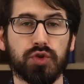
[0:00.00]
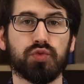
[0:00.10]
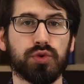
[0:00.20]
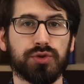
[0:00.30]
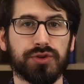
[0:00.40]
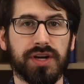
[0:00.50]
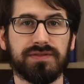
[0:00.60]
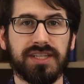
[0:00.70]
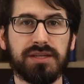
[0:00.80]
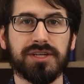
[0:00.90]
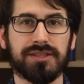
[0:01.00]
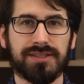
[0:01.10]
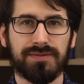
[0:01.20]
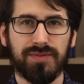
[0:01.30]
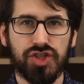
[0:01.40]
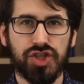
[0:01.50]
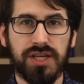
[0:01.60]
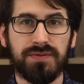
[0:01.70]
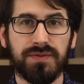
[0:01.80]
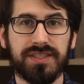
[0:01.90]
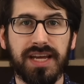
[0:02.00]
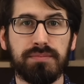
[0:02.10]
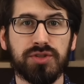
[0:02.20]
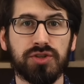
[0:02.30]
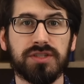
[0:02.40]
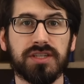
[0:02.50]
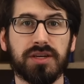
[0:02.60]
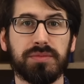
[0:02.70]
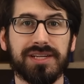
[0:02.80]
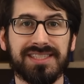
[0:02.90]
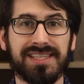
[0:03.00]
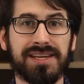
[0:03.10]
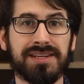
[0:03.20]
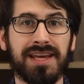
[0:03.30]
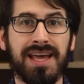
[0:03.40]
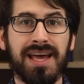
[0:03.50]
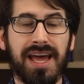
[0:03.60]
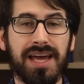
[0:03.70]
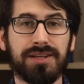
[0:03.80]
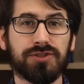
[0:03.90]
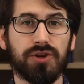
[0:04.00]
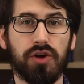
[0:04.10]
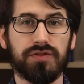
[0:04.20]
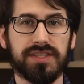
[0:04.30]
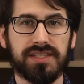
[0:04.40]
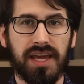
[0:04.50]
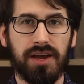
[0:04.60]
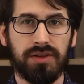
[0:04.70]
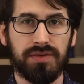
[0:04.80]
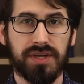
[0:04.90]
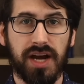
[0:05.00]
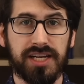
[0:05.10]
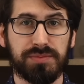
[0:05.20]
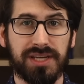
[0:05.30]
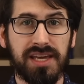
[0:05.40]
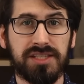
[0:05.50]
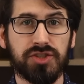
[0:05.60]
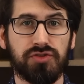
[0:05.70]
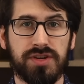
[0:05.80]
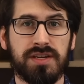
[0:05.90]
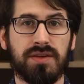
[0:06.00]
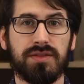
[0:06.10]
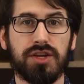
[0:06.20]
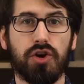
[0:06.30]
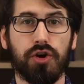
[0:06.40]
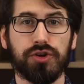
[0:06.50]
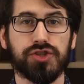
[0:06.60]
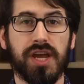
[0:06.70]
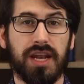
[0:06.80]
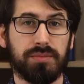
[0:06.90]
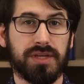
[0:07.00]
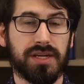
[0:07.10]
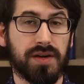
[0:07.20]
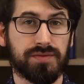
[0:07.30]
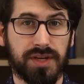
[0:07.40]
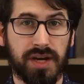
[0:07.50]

the ruler of demons, the chief tempter to commit sin, and on the scale of cosmic history, the archenemy of